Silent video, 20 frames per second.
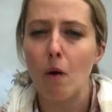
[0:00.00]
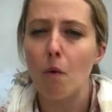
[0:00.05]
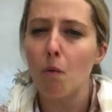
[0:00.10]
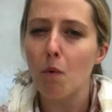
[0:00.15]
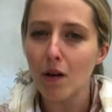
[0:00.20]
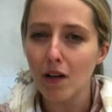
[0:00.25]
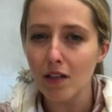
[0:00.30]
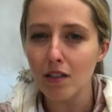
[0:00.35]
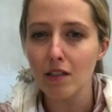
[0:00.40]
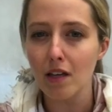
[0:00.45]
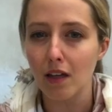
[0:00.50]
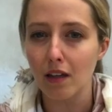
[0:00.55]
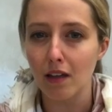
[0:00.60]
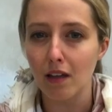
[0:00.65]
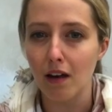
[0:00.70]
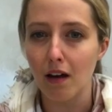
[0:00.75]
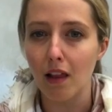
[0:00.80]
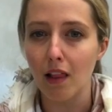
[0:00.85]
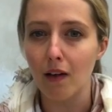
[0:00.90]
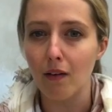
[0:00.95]
what exactly
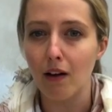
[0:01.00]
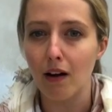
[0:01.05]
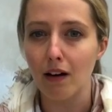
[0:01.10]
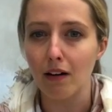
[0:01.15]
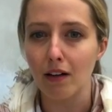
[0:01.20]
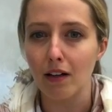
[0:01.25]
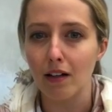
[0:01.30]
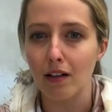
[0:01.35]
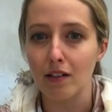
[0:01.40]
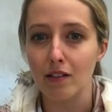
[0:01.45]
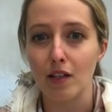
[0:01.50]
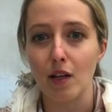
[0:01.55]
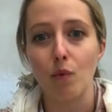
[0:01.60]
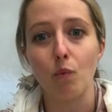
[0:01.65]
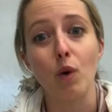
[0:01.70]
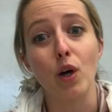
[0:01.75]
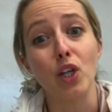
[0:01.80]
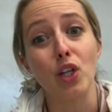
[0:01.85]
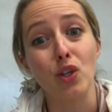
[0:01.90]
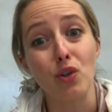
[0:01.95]
hollow heart is
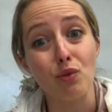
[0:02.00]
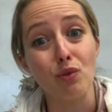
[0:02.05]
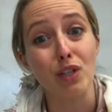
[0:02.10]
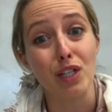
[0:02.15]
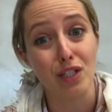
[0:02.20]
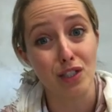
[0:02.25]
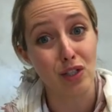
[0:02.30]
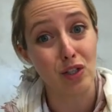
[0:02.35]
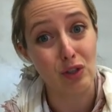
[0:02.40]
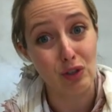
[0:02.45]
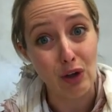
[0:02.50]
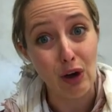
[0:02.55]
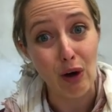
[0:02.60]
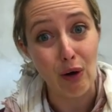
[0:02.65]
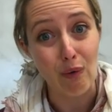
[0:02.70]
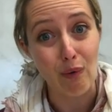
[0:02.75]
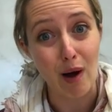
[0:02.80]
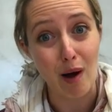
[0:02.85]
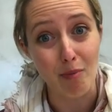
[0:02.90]
and what you need to know